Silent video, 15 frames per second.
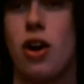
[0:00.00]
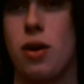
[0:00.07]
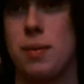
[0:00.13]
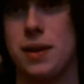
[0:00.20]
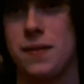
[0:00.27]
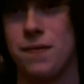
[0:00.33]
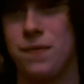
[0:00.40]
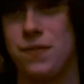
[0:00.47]

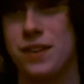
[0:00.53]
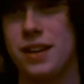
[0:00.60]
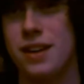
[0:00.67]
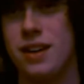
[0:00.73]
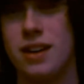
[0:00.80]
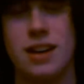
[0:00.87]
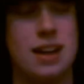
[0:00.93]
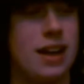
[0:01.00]
Urban,
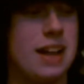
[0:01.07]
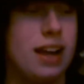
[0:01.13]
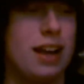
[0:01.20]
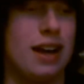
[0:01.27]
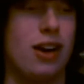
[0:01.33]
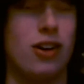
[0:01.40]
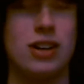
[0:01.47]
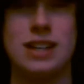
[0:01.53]

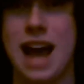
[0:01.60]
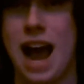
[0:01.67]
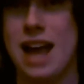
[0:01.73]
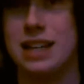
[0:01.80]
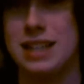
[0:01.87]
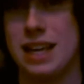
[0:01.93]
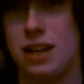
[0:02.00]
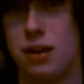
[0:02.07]
are not
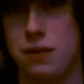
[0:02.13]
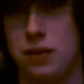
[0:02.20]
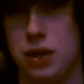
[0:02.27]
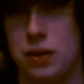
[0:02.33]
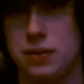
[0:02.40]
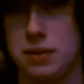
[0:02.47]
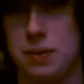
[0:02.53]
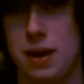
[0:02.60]
intended for
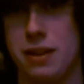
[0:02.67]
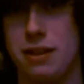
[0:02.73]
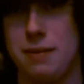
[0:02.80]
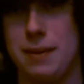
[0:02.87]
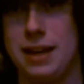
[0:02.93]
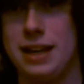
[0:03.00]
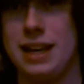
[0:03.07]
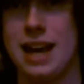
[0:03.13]
use around the
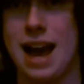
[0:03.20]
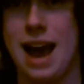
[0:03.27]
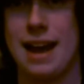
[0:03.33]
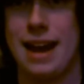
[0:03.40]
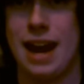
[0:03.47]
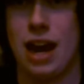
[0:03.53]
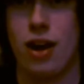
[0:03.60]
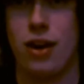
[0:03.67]
immediate
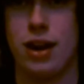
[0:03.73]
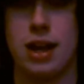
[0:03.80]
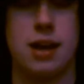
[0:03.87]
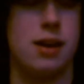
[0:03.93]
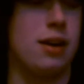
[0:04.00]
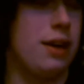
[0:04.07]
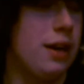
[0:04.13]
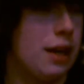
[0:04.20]
eye
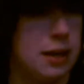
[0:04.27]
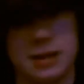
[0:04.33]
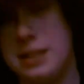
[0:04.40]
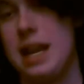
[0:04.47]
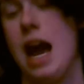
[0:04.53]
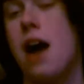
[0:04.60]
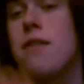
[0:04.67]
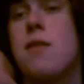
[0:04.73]
area.
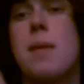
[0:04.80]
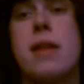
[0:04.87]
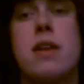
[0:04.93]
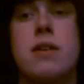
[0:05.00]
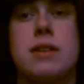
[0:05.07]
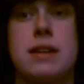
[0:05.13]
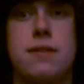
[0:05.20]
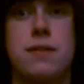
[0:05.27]
Now, from
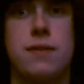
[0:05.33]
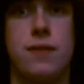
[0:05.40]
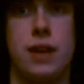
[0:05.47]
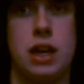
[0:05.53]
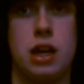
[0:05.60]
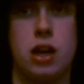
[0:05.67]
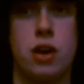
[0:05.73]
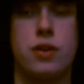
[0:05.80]
other different
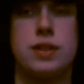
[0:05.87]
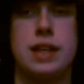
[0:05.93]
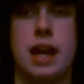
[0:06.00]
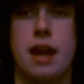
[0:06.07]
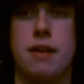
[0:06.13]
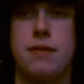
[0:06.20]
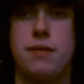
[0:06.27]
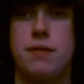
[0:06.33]
videos that
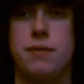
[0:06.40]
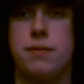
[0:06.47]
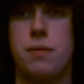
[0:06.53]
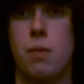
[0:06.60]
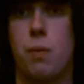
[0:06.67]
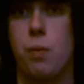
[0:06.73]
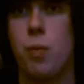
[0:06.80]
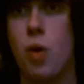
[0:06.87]
I've
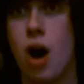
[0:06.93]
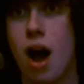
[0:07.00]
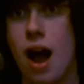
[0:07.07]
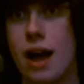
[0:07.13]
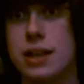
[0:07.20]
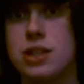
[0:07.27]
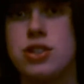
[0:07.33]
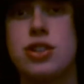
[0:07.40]

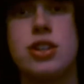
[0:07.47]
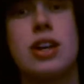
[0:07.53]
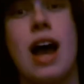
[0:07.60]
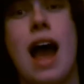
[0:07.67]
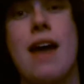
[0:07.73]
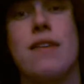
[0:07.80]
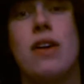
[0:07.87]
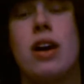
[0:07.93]
watched,
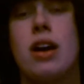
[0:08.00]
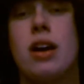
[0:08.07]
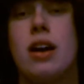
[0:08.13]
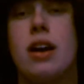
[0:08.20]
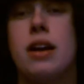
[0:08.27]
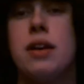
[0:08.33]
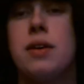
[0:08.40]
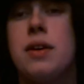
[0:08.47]
I've
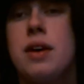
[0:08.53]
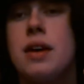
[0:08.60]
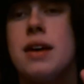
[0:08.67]
heard